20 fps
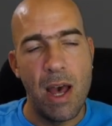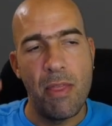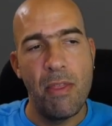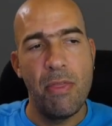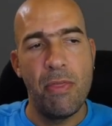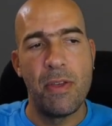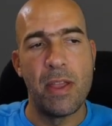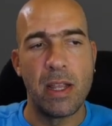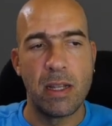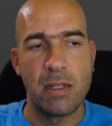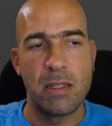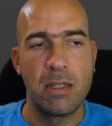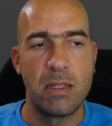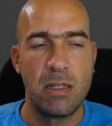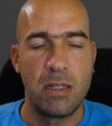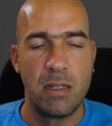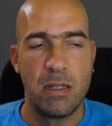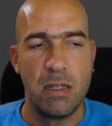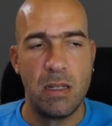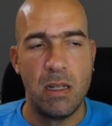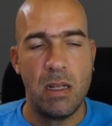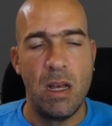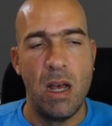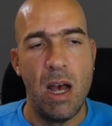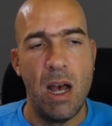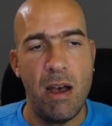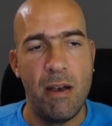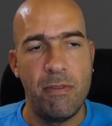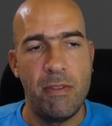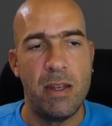other things
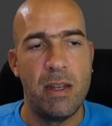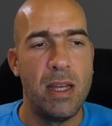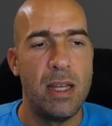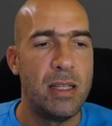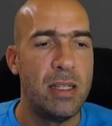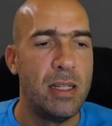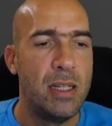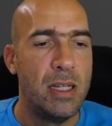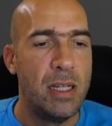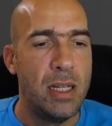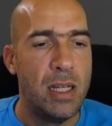after that,